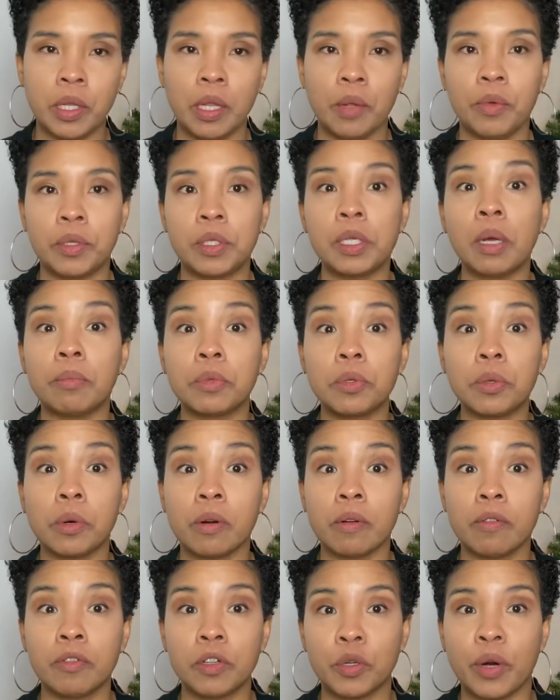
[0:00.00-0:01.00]
with some sort
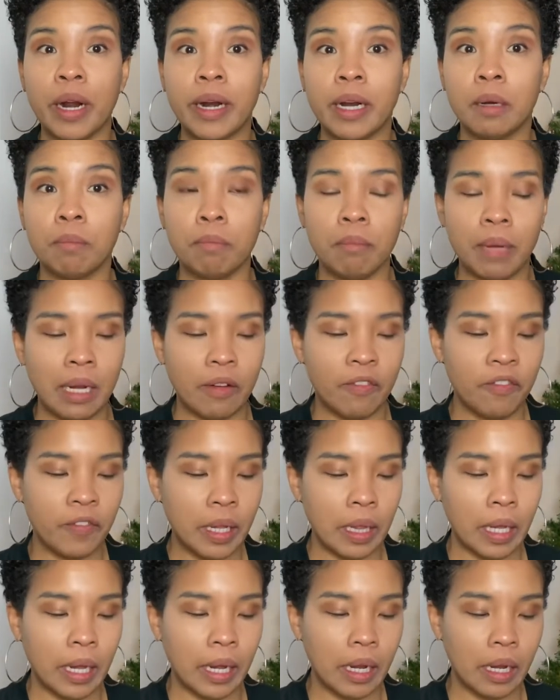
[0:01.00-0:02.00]
of shredded meat
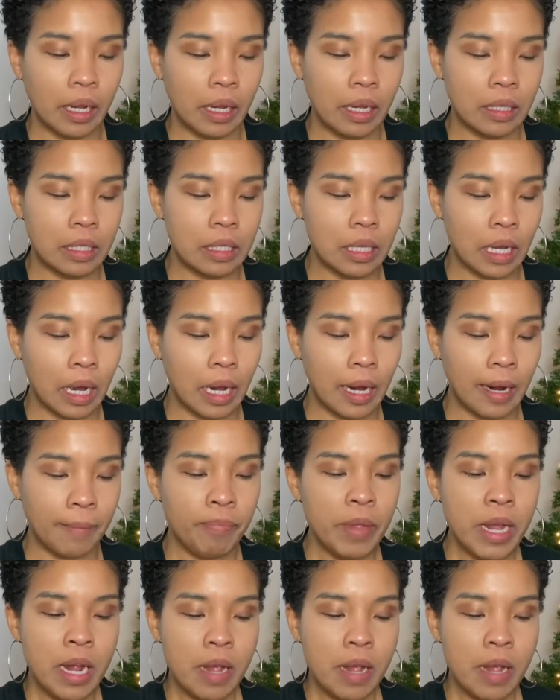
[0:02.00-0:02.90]
filling inside.